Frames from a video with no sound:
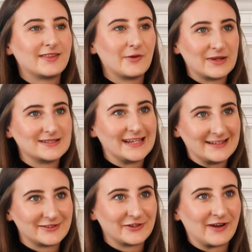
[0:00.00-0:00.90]
Then went to
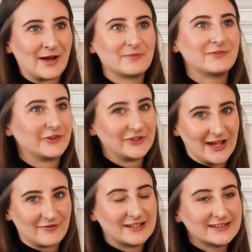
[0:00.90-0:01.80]
Instagram. Does she
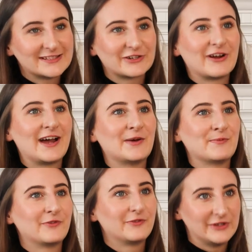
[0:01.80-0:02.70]
have an
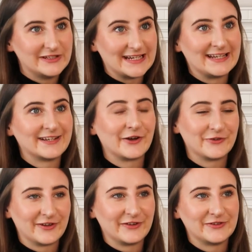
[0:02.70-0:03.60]
Instagram? You did. I
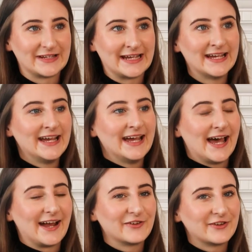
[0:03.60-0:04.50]
followed it.
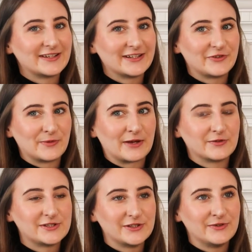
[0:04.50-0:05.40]
And I followed it for
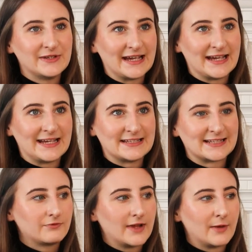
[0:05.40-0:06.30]
about 2
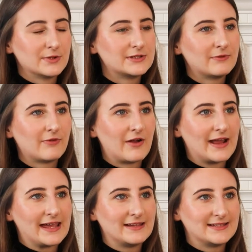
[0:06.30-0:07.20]
years. I must have been around
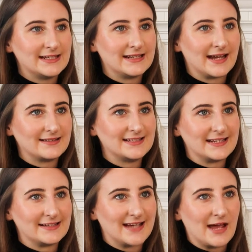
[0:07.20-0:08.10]
18, 19
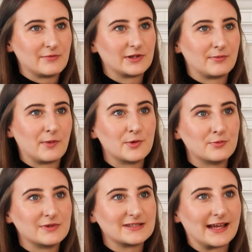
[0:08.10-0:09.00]
at the time. So my
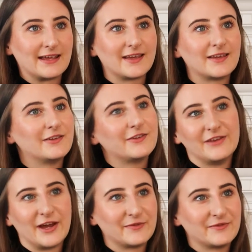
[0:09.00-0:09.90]
mum was like,
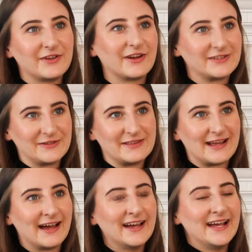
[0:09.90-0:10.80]
no, you're not doing
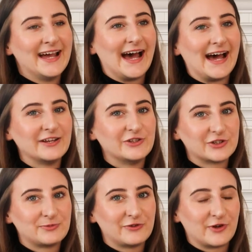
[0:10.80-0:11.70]
that. And
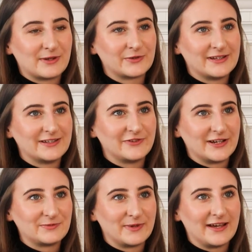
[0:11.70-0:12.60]
just before my
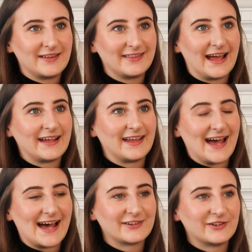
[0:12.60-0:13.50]
21st birthday, I
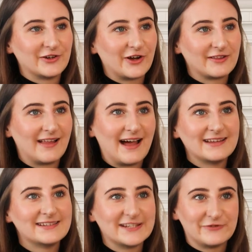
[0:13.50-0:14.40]
had a look
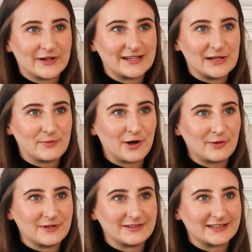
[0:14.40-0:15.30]
online to see if you had any
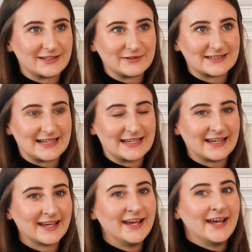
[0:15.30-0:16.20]
appointments, because I was
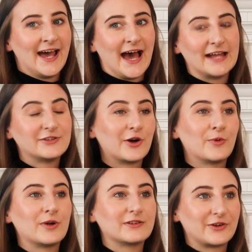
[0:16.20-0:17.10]
like, I
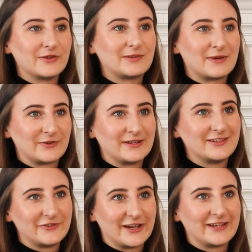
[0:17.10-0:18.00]
don't want to go into my
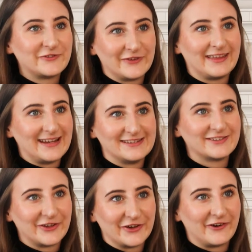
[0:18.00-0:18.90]
21st feeling
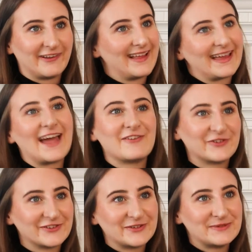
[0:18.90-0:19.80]
insecure. Like,
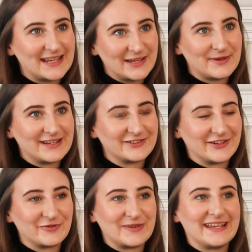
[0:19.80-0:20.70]
everyone's going to be taking pictures
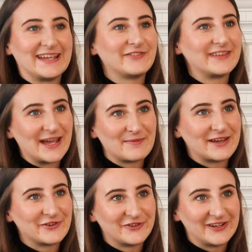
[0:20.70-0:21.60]
of me. If they get me
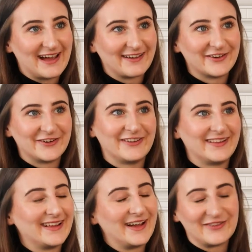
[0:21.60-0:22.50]
at a funny
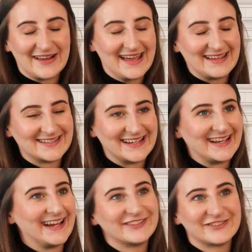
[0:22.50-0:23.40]
angle, I'm going to hate
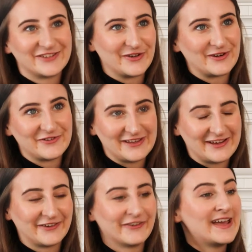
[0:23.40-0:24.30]
it. I just don't want to
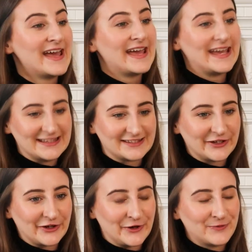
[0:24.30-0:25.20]
feel
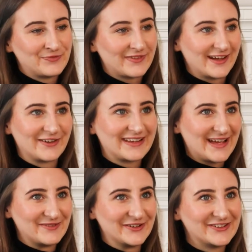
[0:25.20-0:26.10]
insecure. I'm going to
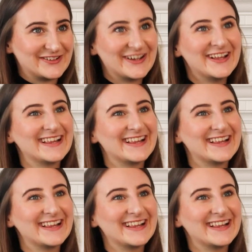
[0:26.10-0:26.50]
get emotional.